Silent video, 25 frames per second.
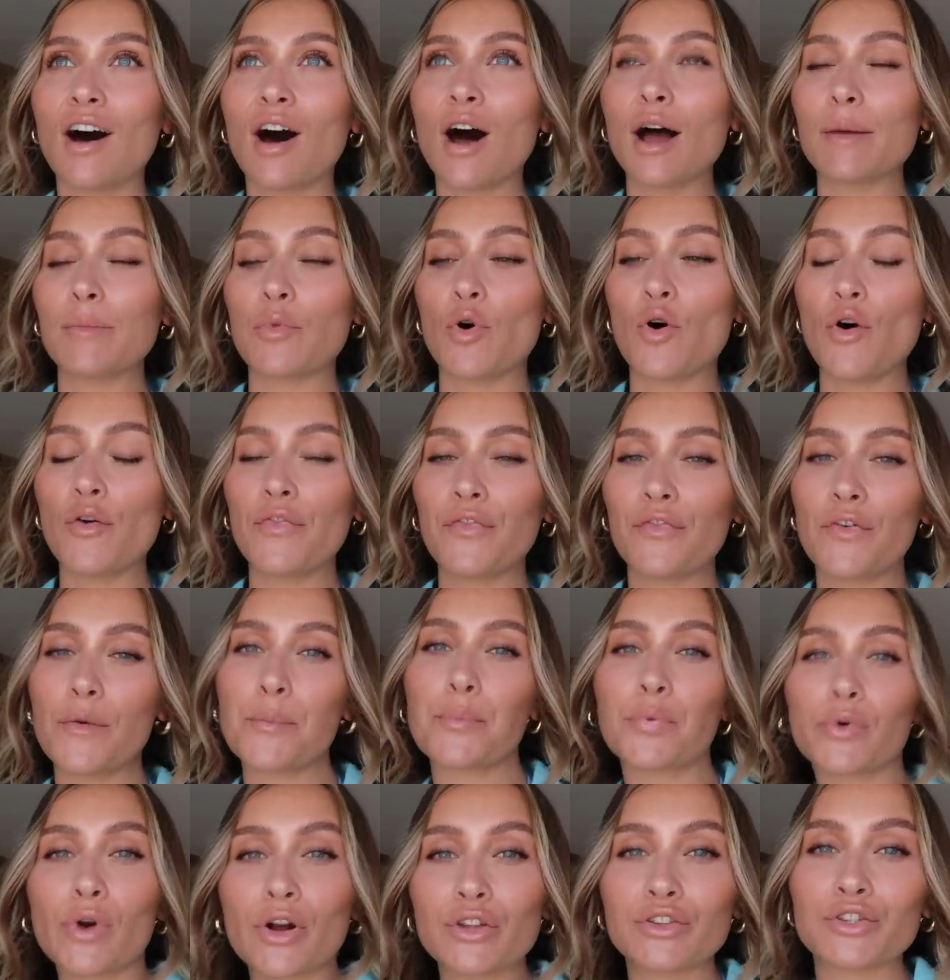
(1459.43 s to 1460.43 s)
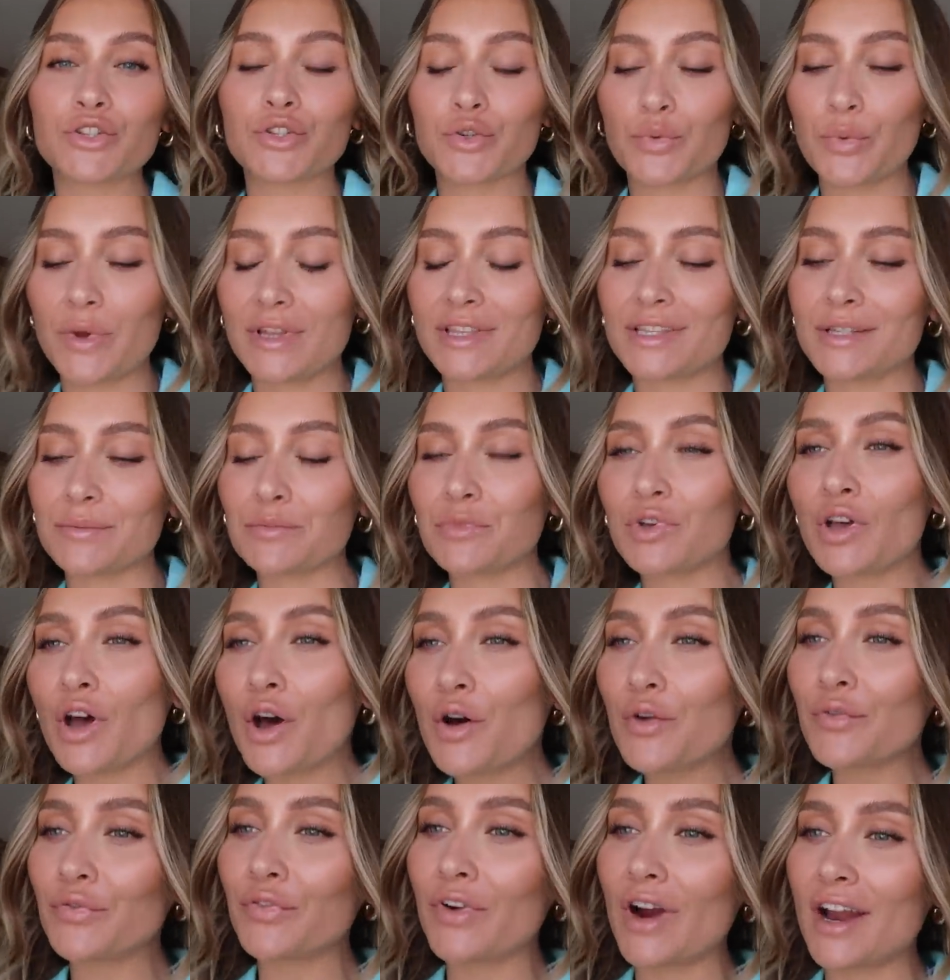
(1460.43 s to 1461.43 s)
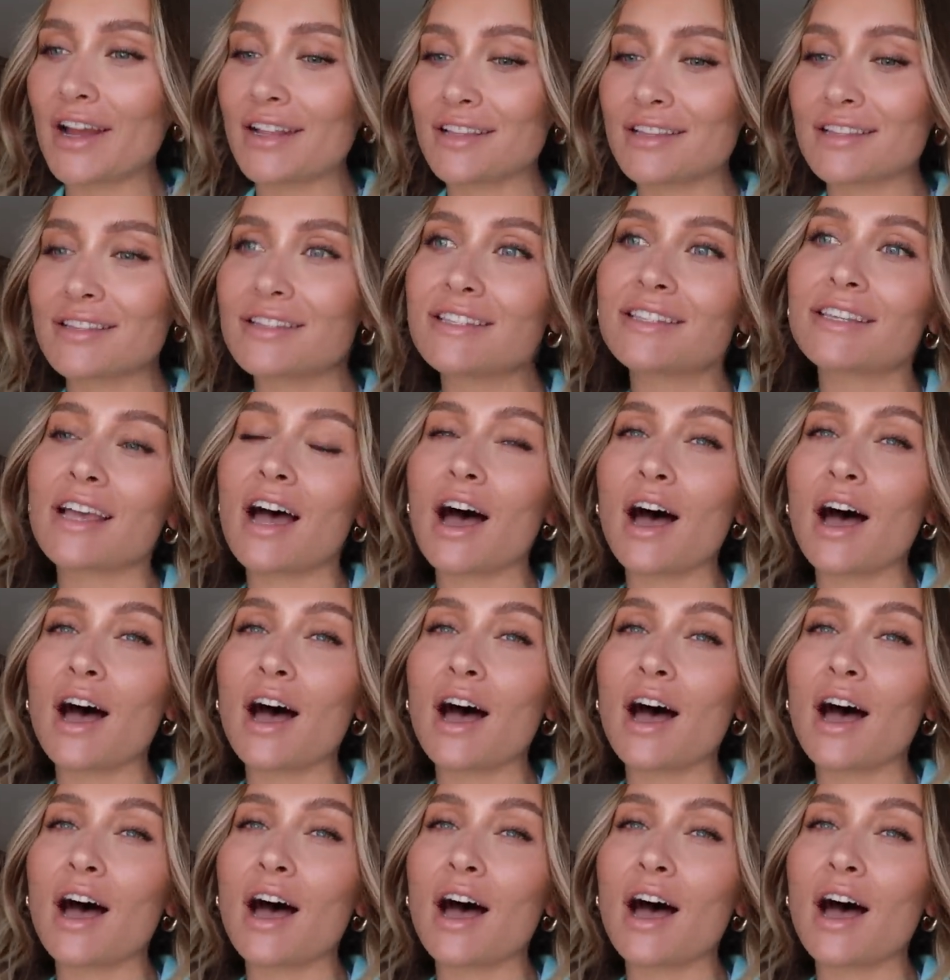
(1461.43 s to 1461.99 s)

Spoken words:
I'm off for brunch with some girlfriends.